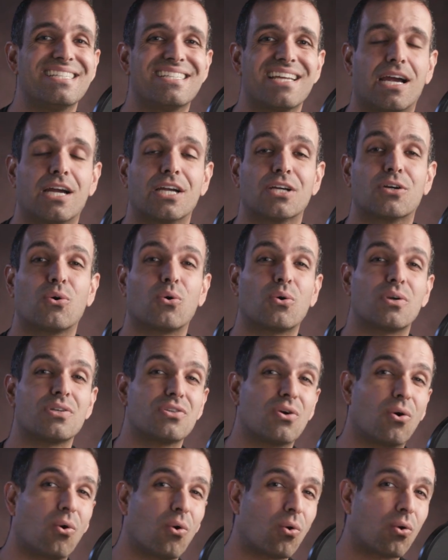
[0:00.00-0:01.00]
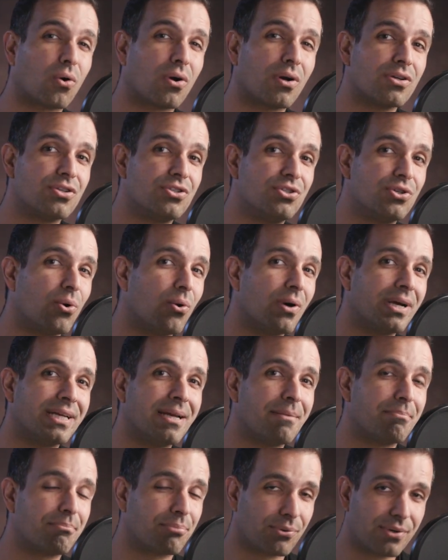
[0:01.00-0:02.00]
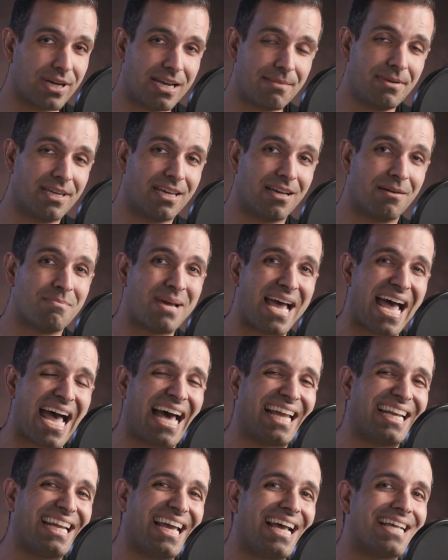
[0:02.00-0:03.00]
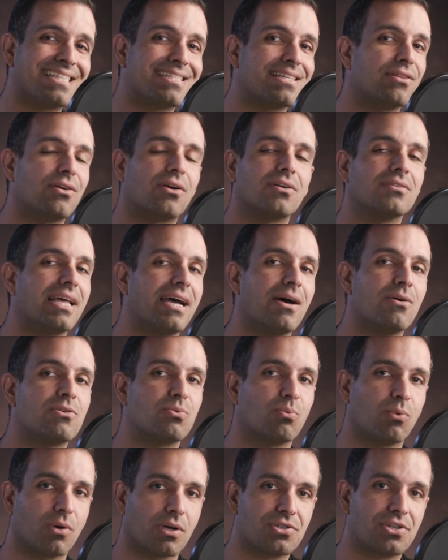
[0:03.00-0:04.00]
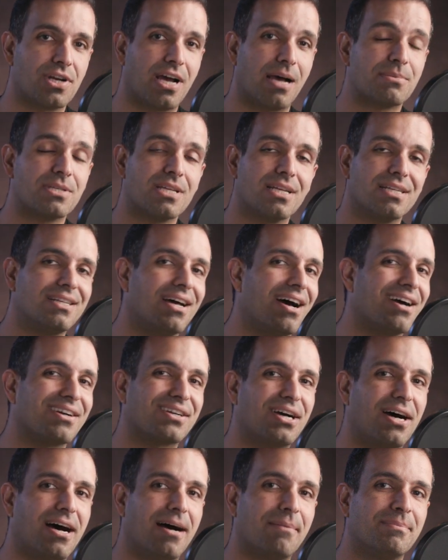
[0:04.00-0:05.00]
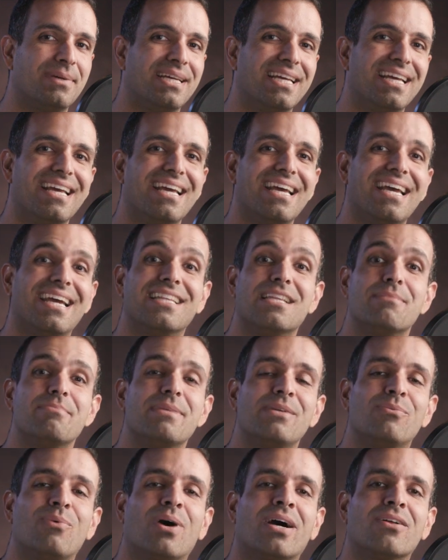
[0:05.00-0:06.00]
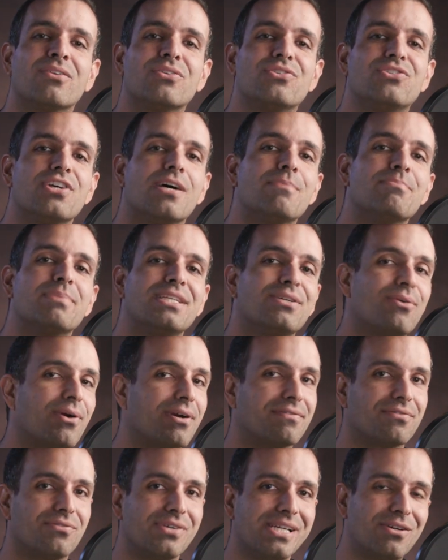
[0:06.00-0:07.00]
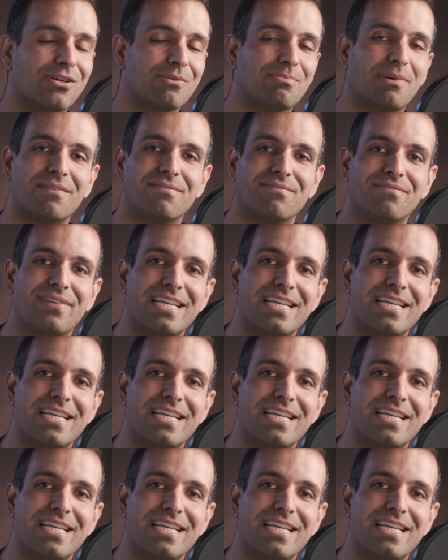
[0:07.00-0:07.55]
the entire course or join premium at slrloungeworkshops.com. In the meanwhile, jump into our free group on